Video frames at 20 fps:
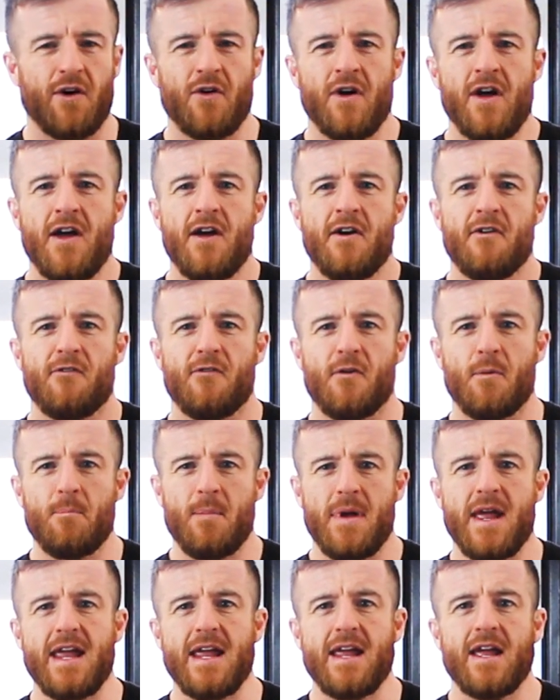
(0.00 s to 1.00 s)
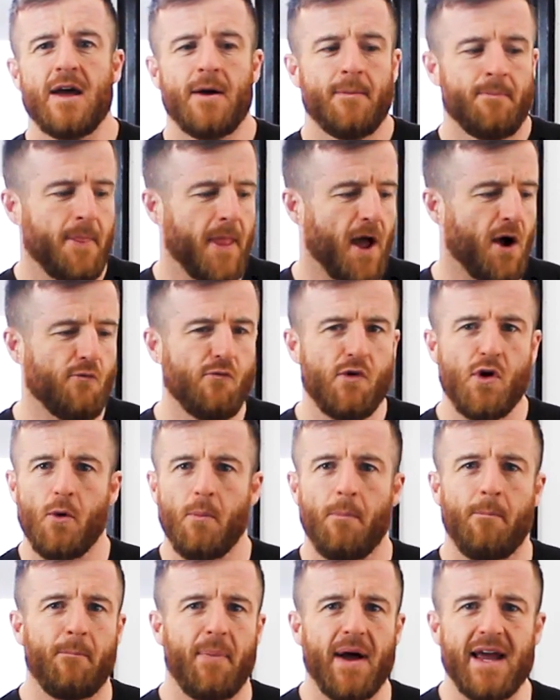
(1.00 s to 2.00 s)
Now, for me, a
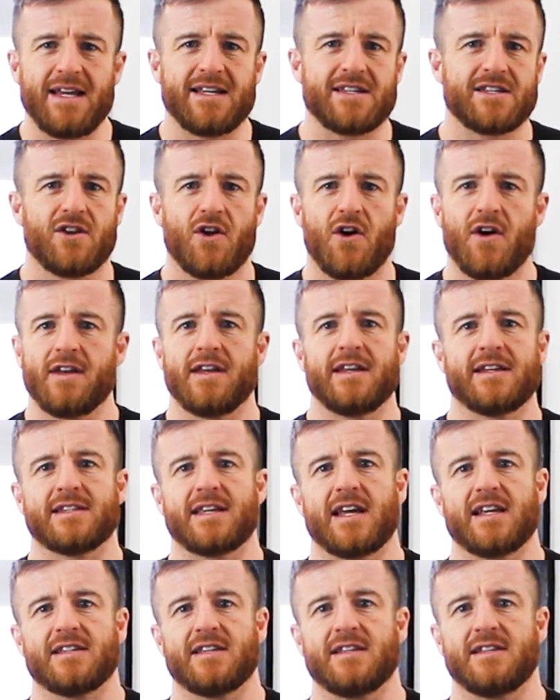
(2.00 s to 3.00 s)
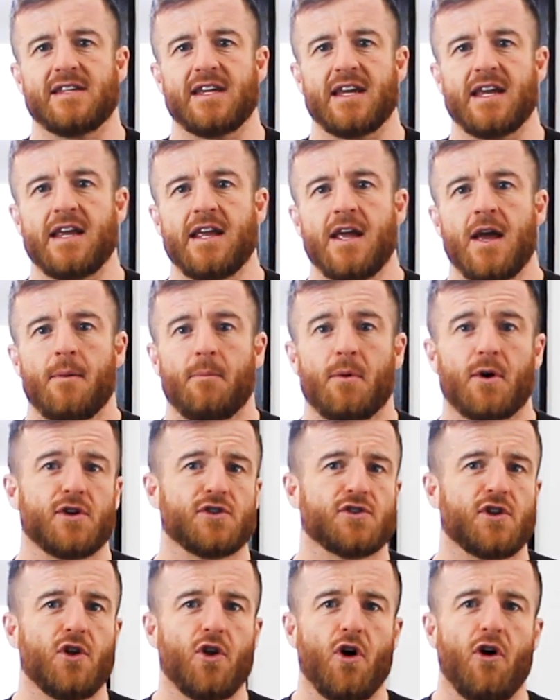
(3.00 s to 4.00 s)
real baseline necessity,
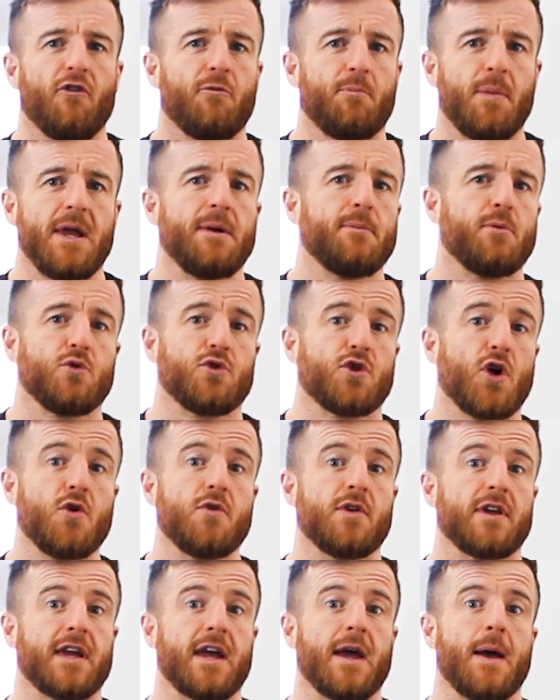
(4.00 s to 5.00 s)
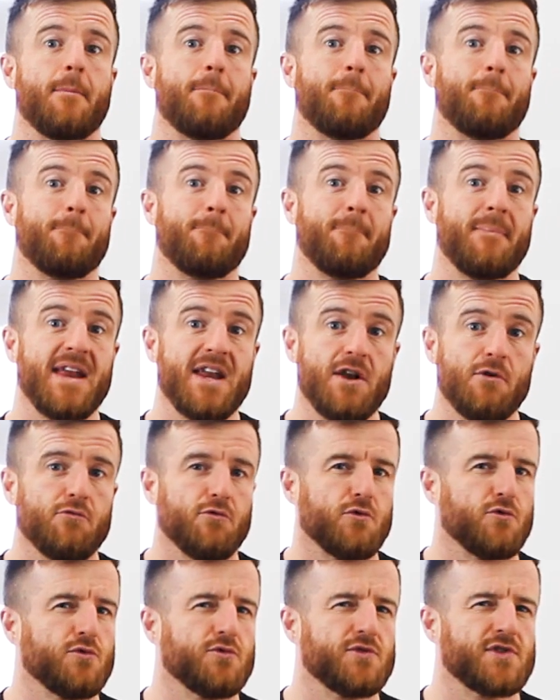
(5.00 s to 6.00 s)
because a lot of people don't get
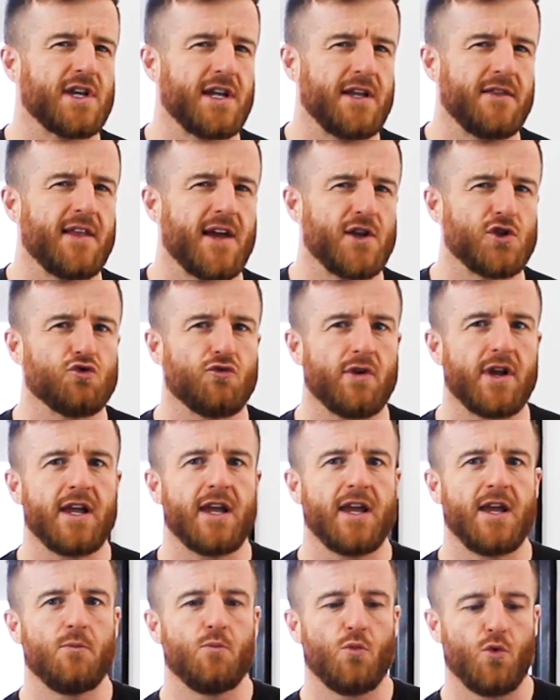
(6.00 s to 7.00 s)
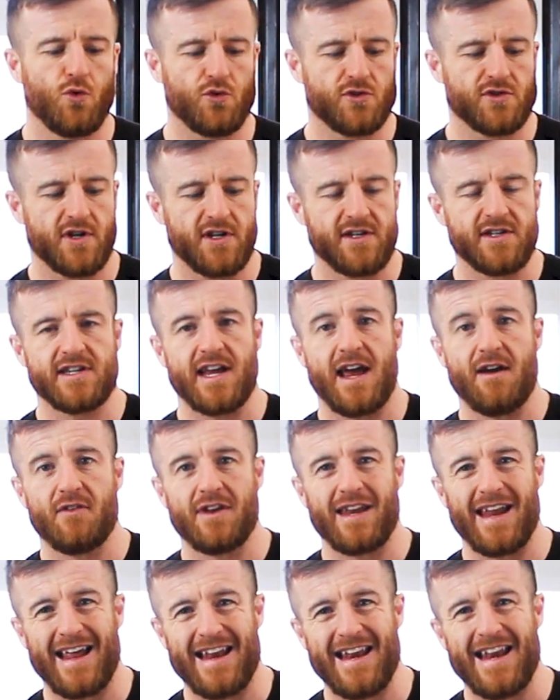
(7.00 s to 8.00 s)
minerals in their drinking water, is
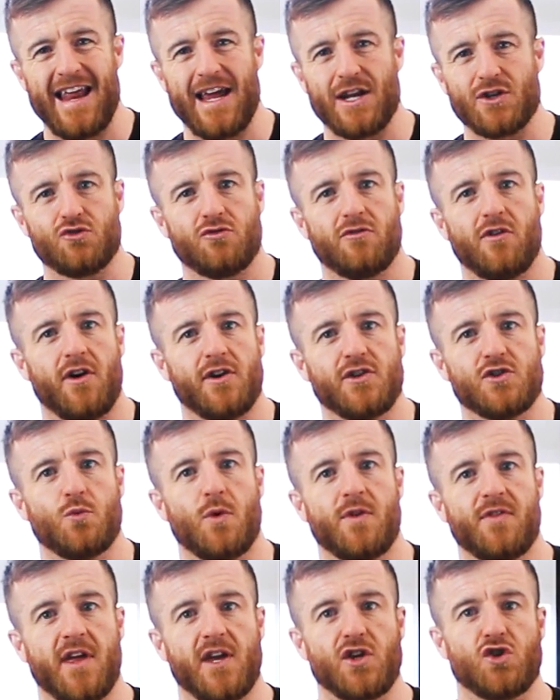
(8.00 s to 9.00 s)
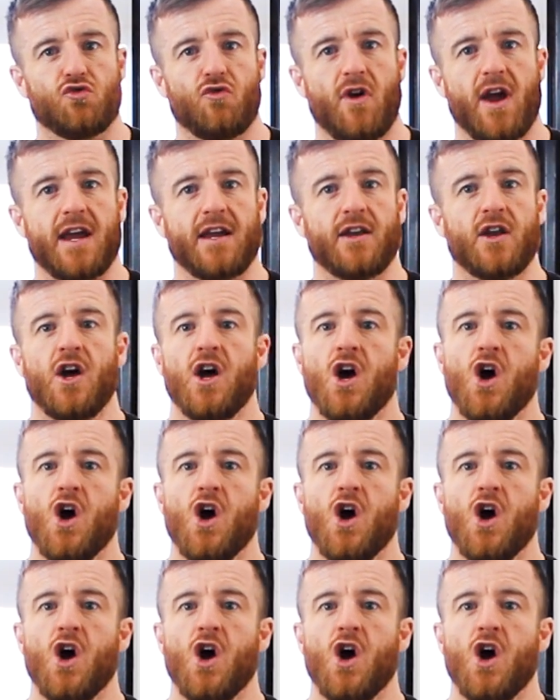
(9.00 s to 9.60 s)
having electrolytes when they train.